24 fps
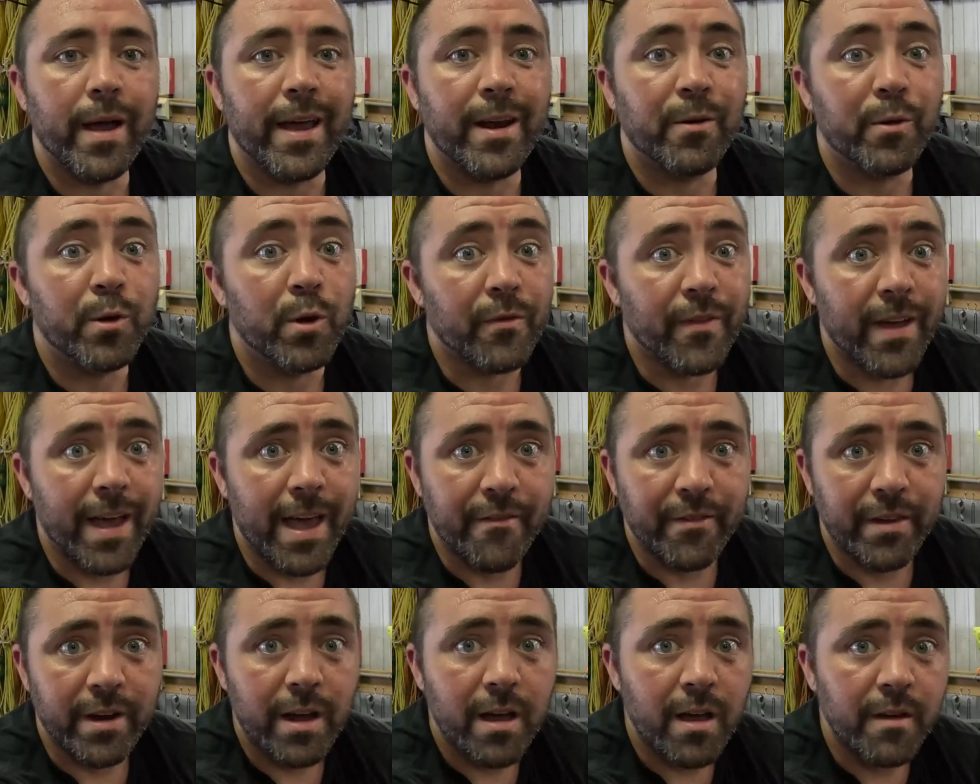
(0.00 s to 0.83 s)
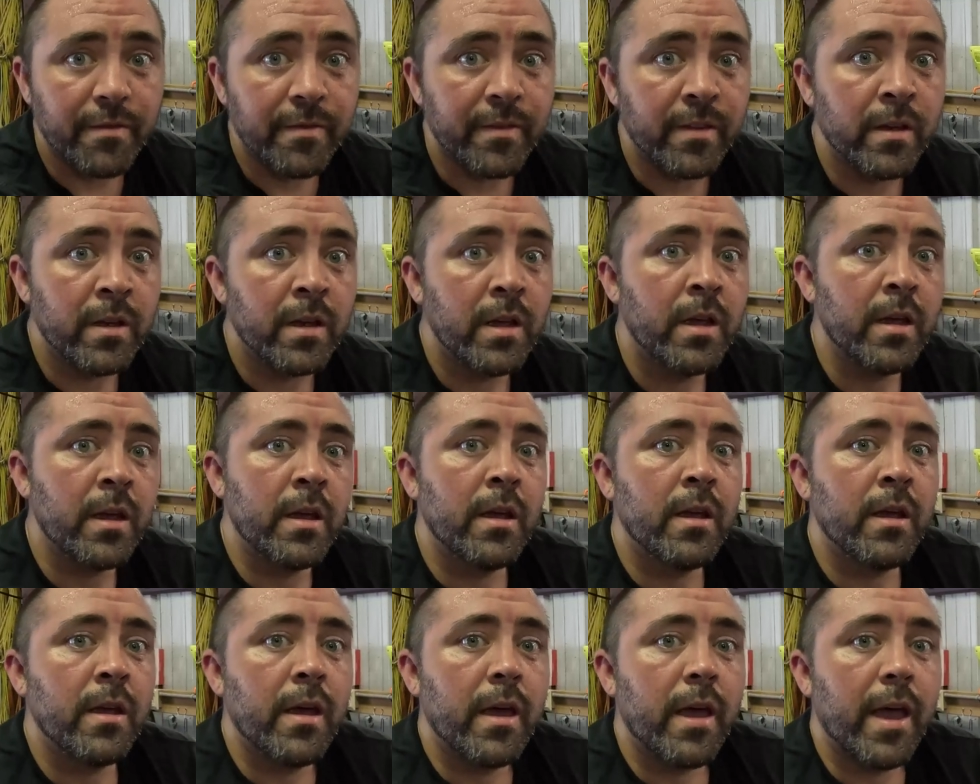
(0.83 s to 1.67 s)
I don't know if I have enough
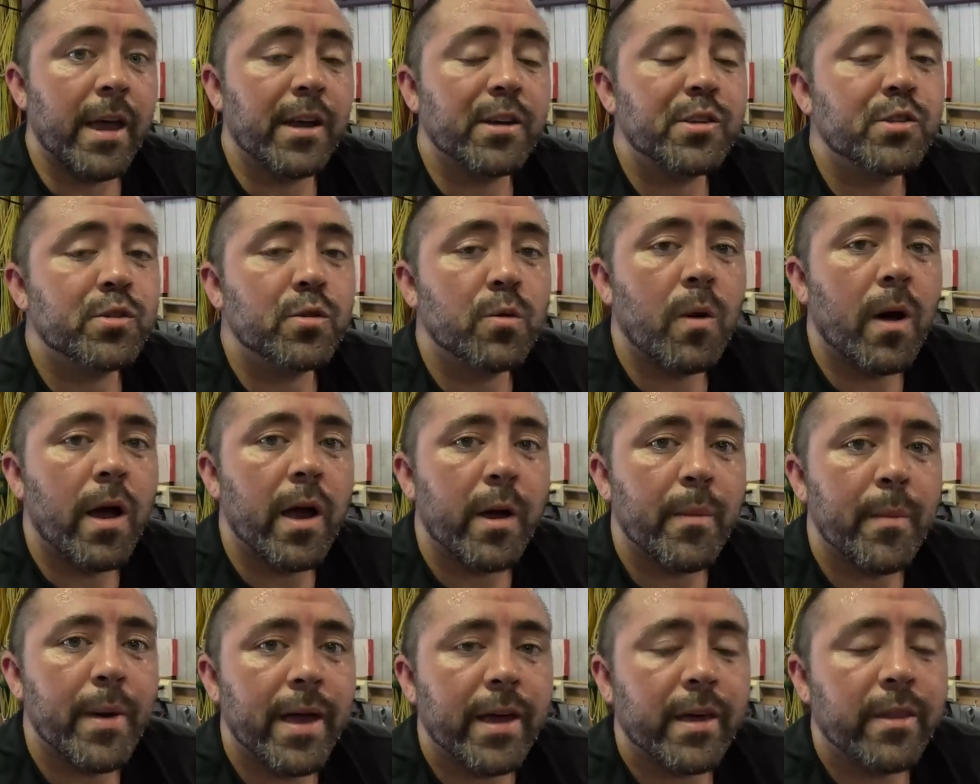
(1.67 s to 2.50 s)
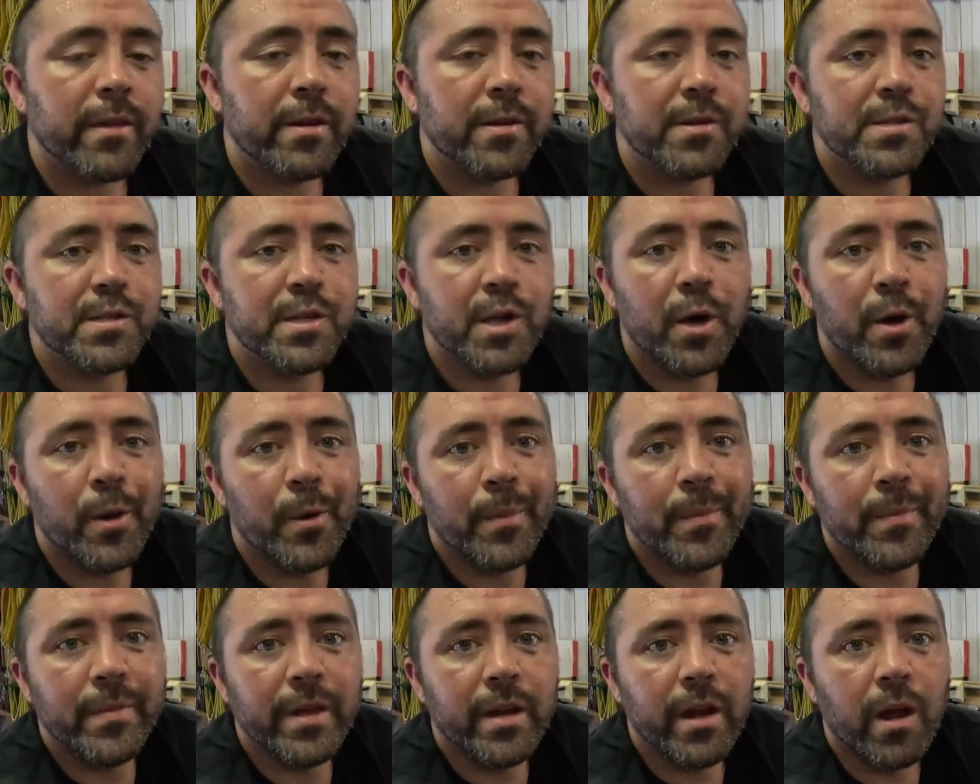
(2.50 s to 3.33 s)
extra wire back there.
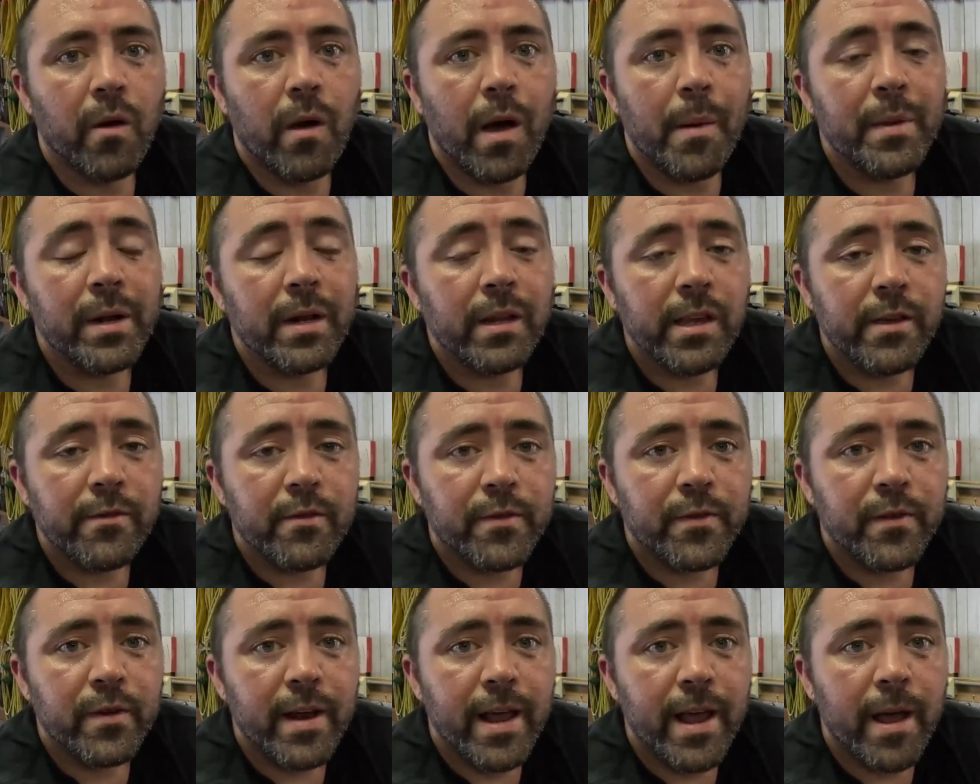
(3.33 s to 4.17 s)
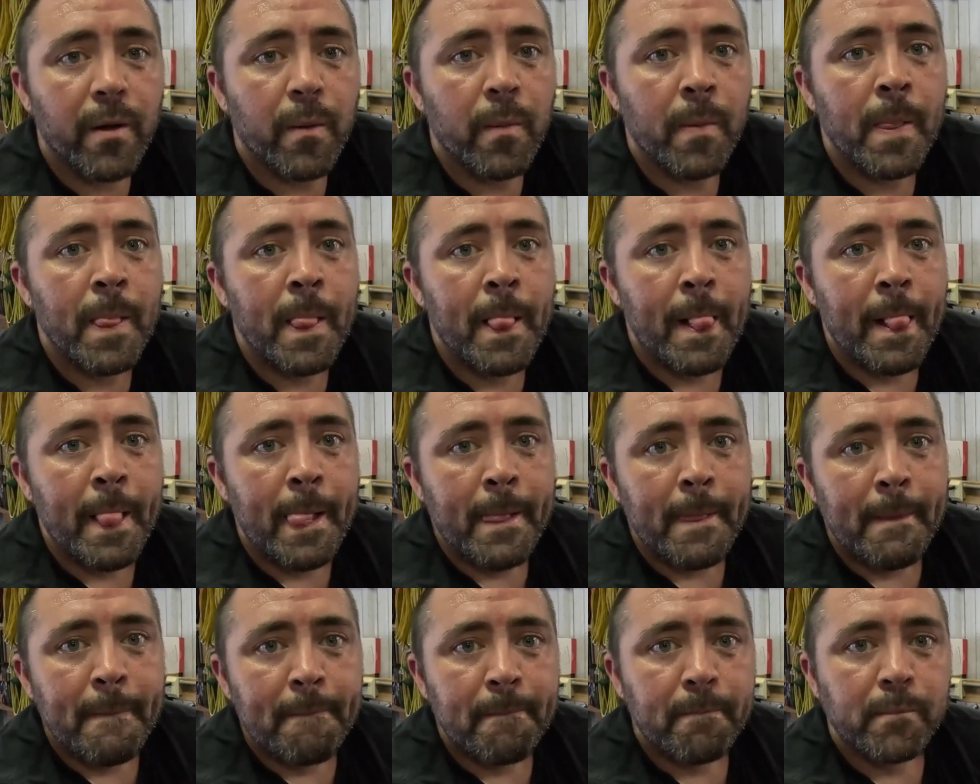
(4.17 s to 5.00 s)
So, you know, I'm going to leave it for now.
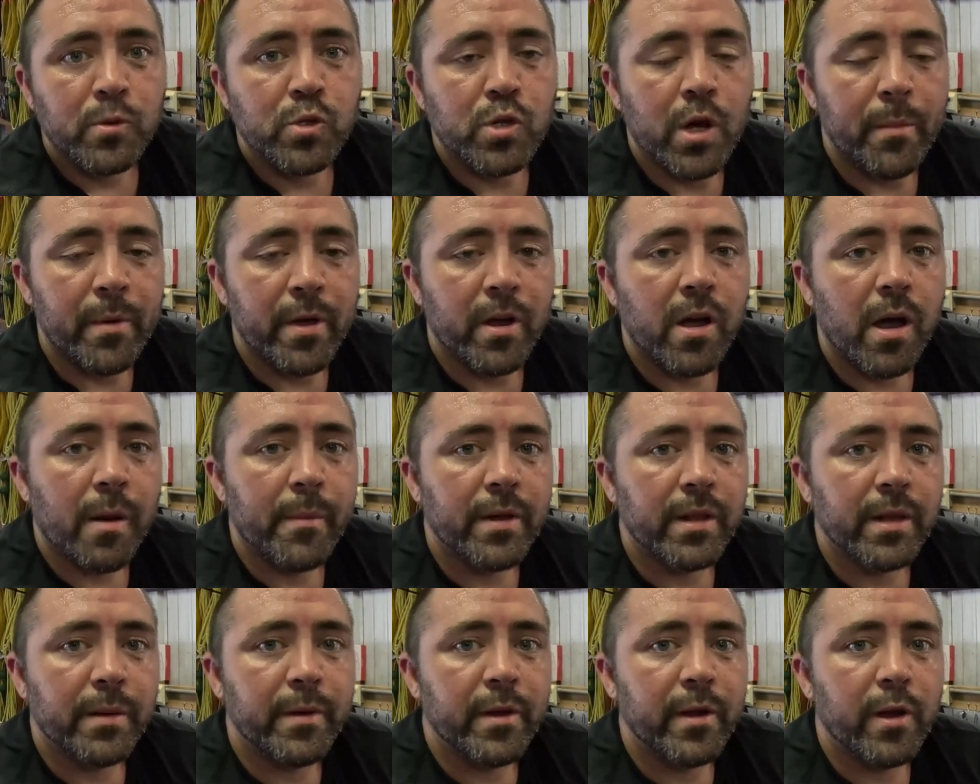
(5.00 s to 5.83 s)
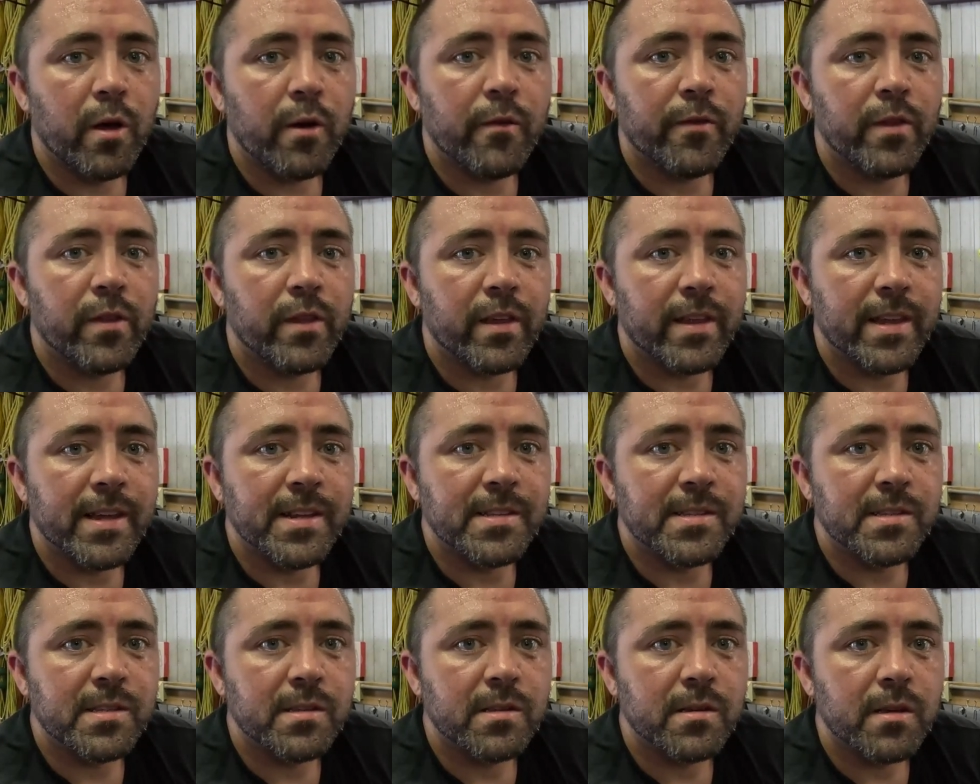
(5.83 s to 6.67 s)
Drop me a comment. Let me know if you think
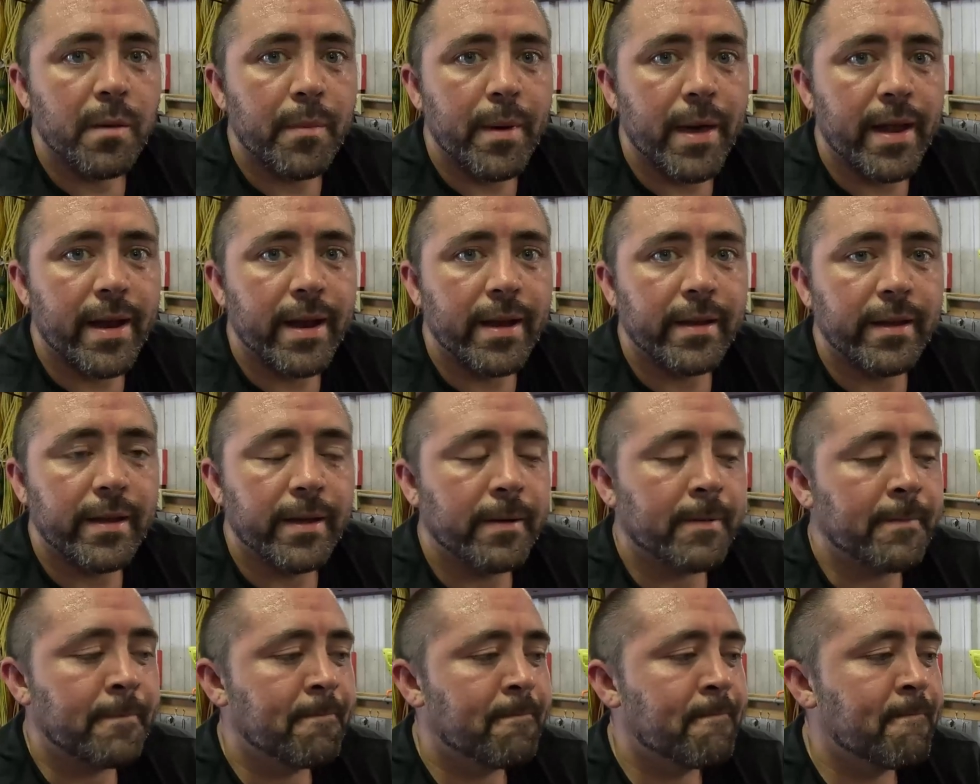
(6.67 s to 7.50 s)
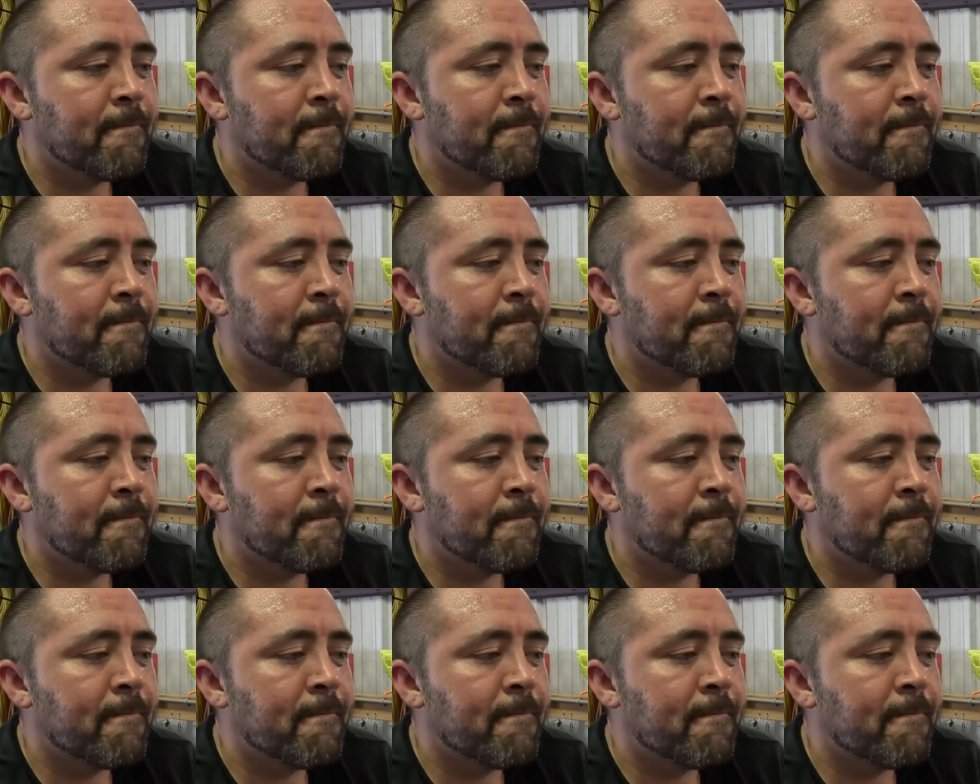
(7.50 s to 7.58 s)
that's a bad idea.